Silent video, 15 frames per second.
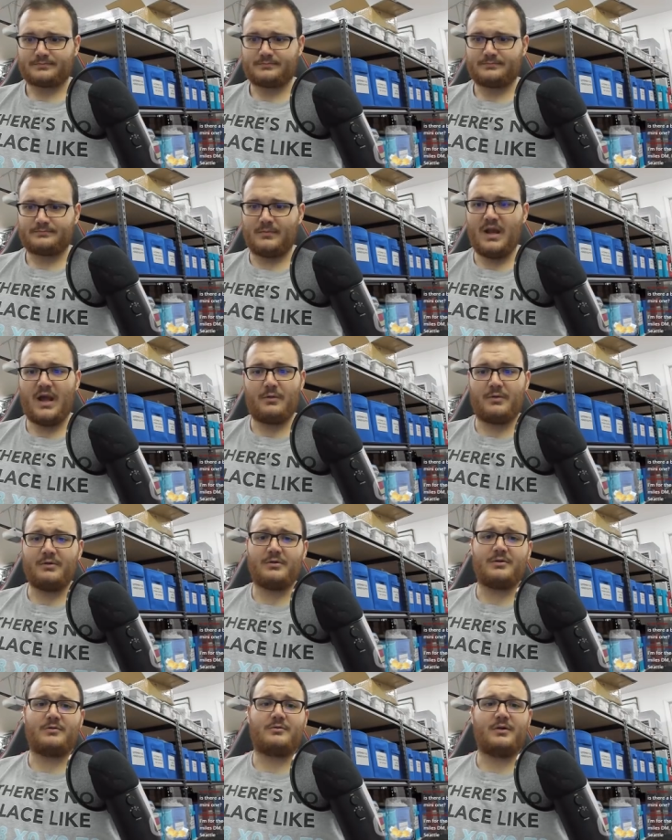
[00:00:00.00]
yeah, we
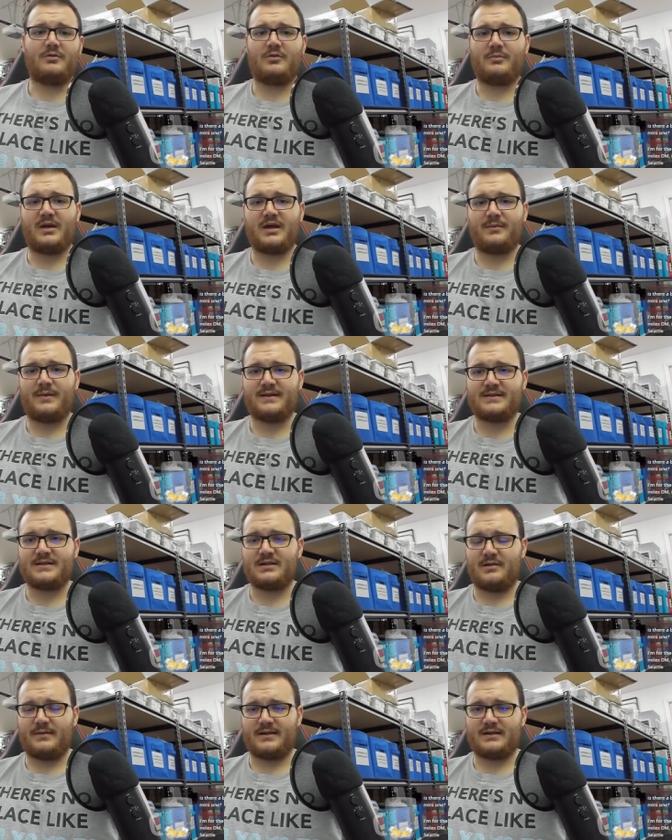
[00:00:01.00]
will make a big
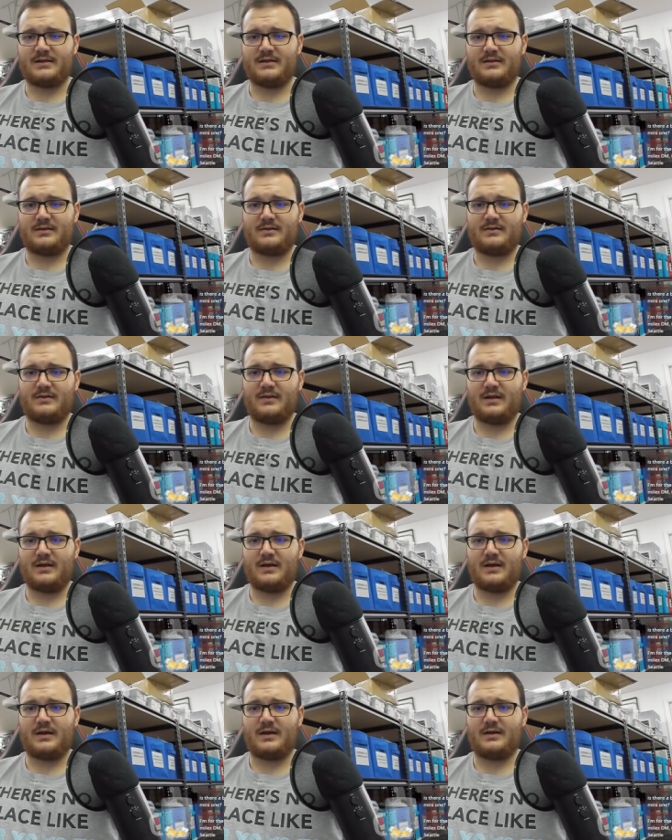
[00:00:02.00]
deal about
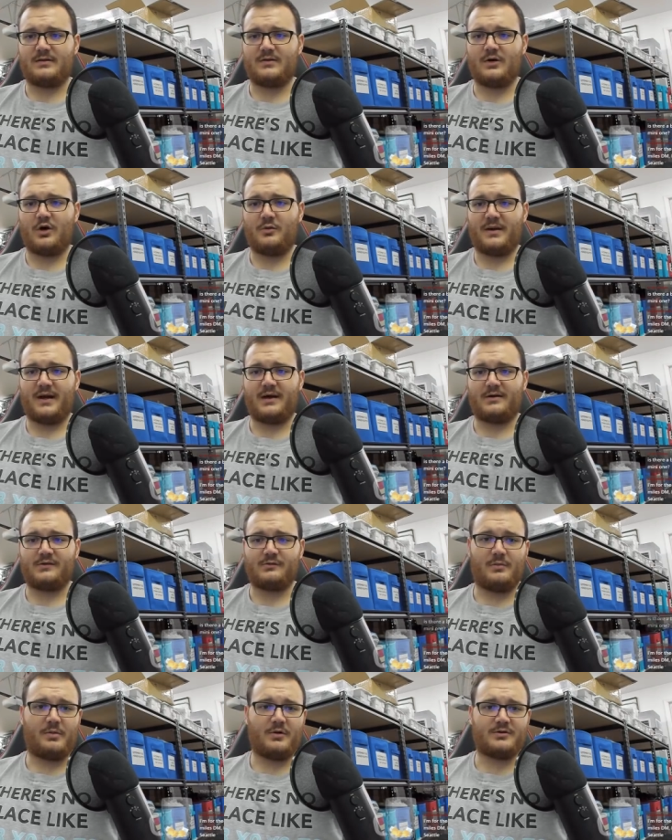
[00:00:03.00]
the open house.
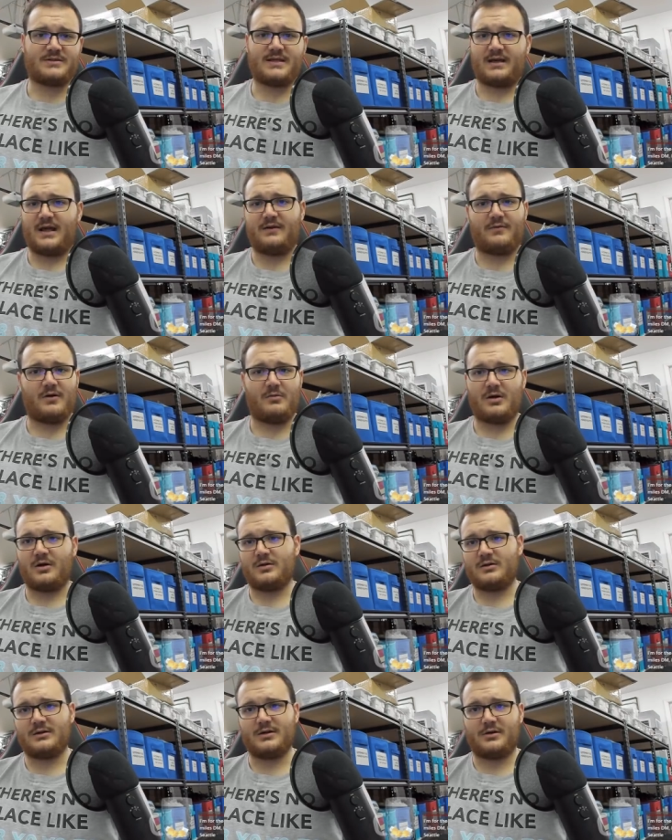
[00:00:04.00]
We'll post it
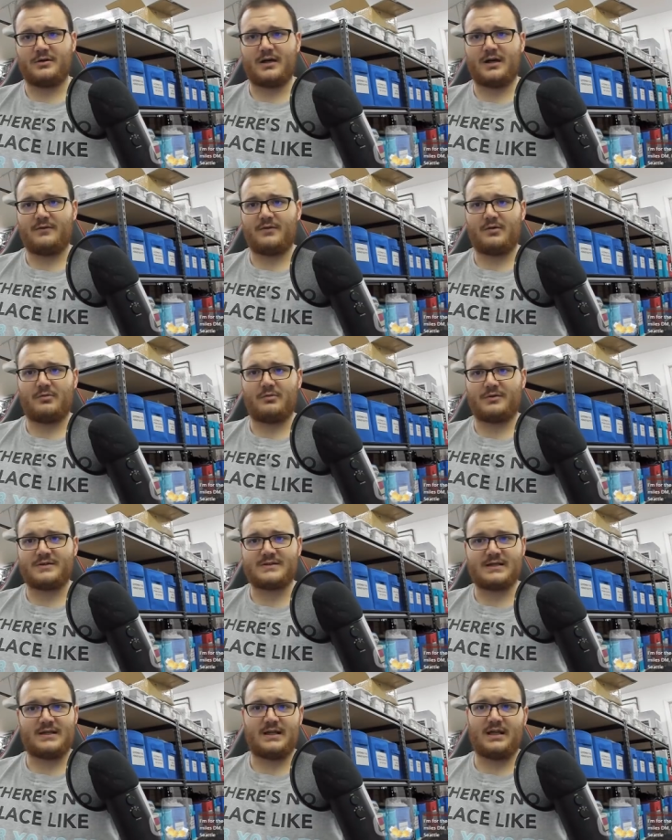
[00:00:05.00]
everywhere, literally everywhere. We'll
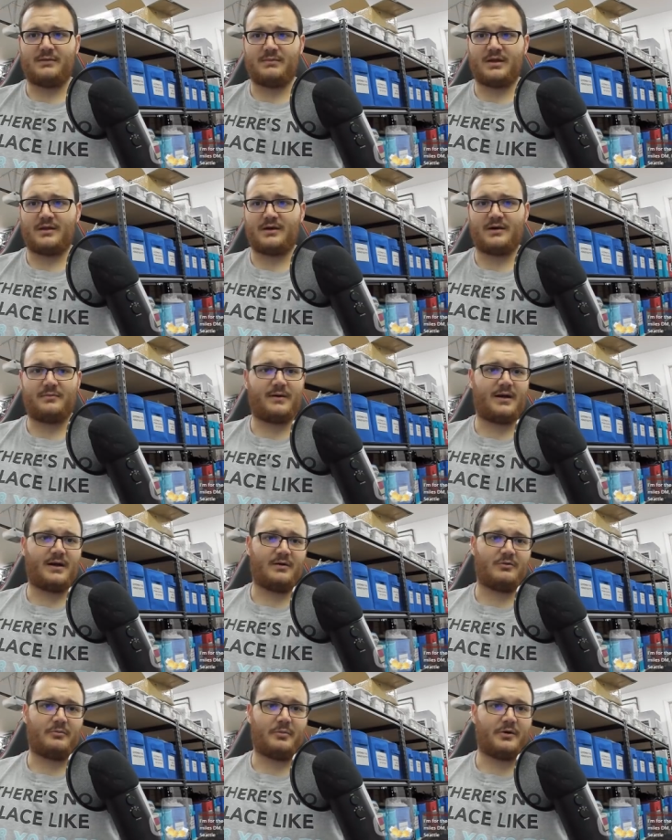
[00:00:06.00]
send an email out about
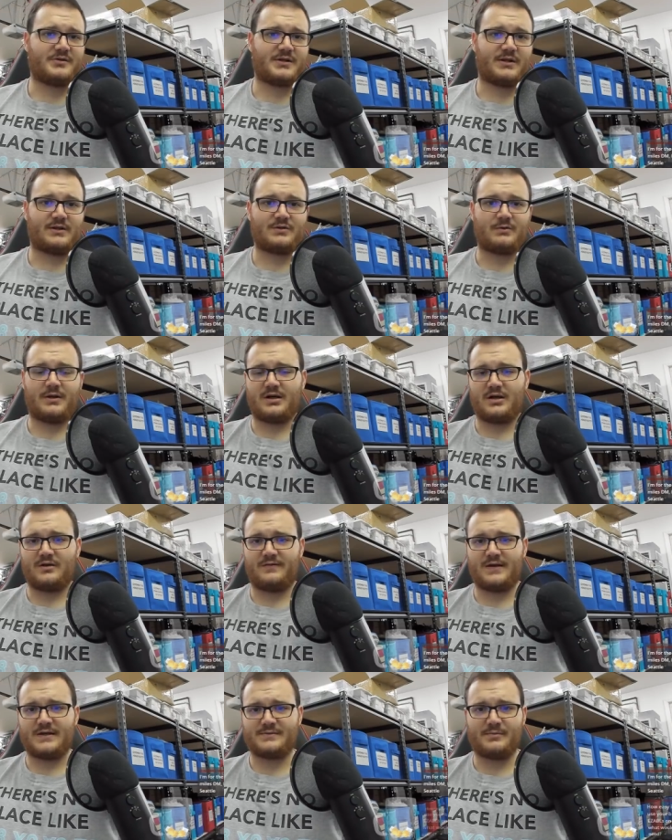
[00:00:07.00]
it. We'll post it on Twitter,
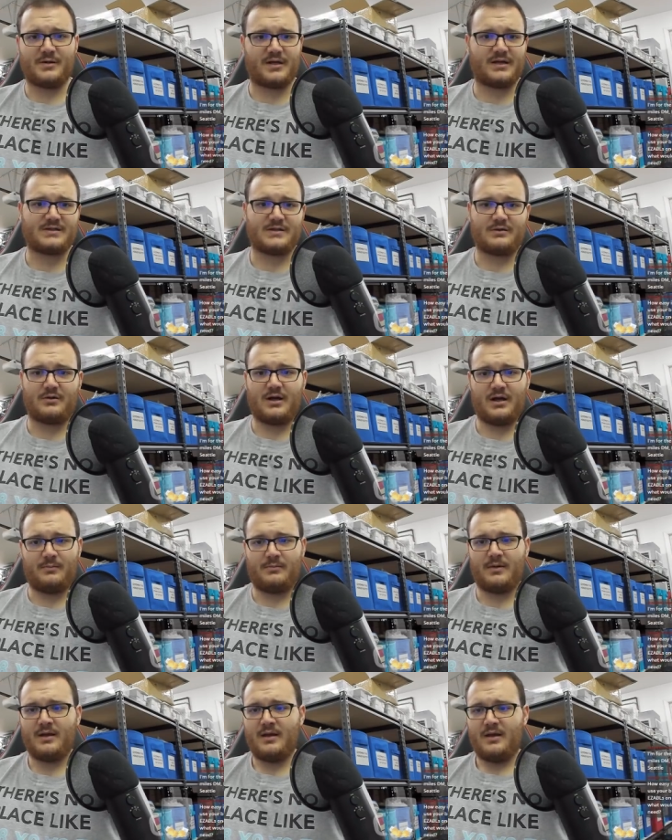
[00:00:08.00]
Facebook,
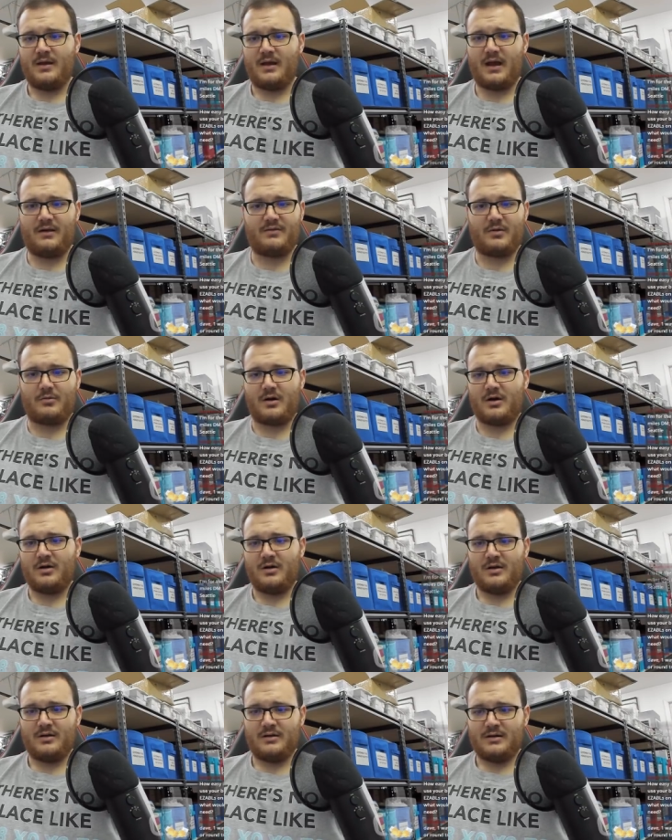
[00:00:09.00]
Instagram, everywhere.
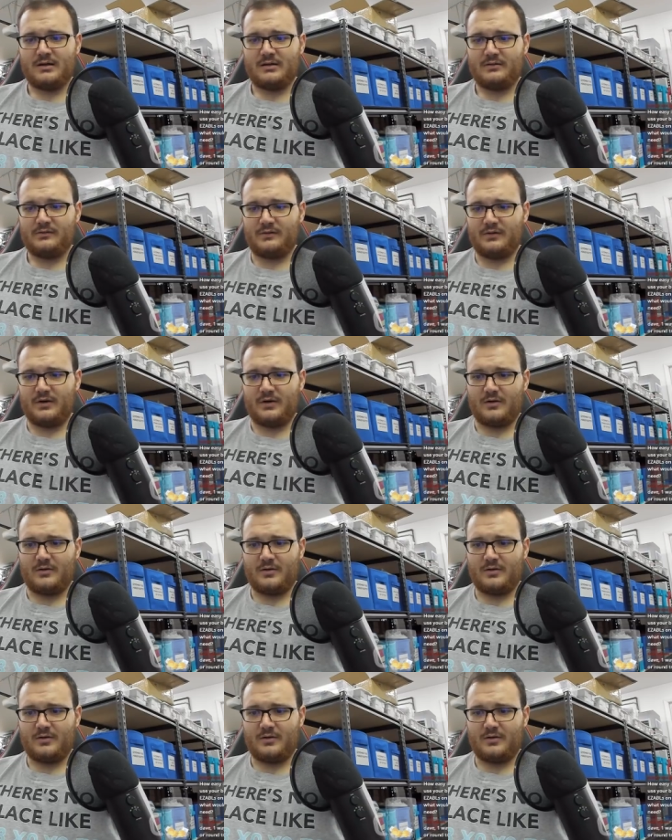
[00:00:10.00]
So